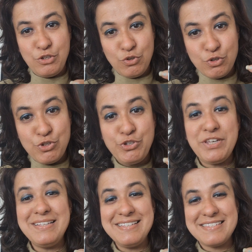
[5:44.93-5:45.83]
your
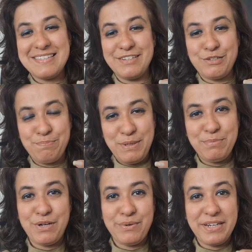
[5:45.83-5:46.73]
skills that
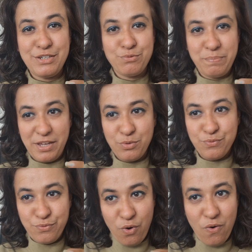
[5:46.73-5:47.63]
people are ready to pay you
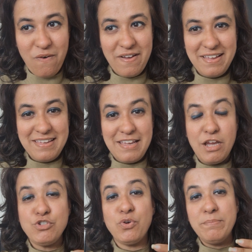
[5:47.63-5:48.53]
for,
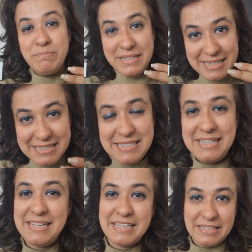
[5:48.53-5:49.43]
and your
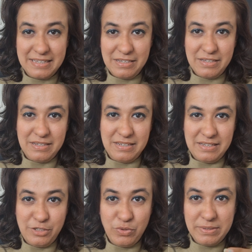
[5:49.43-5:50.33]
ability
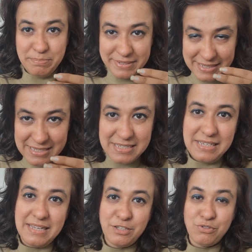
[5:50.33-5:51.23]

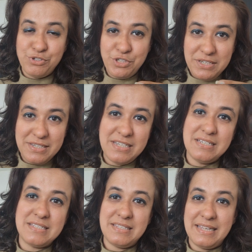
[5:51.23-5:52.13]
and your
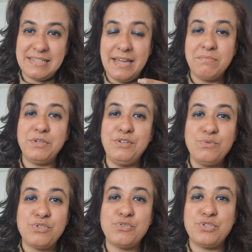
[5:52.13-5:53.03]
genius that can be
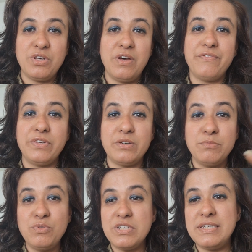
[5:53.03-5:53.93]
used to serve the
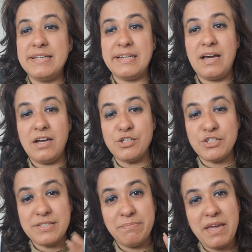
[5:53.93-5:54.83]
community at large.
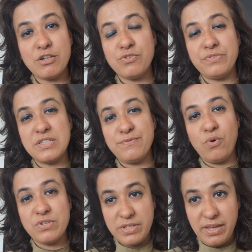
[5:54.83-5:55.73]
It's the marriage of these
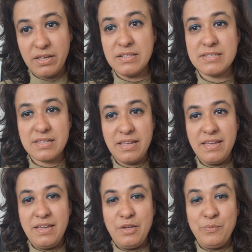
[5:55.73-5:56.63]
four circles
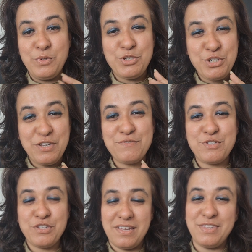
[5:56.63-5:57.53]
which
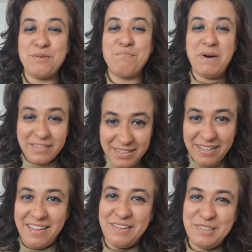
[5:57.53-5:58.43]
gives the
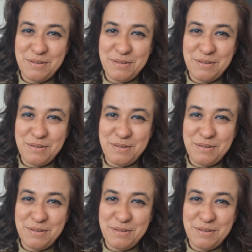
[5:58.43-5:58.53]
mother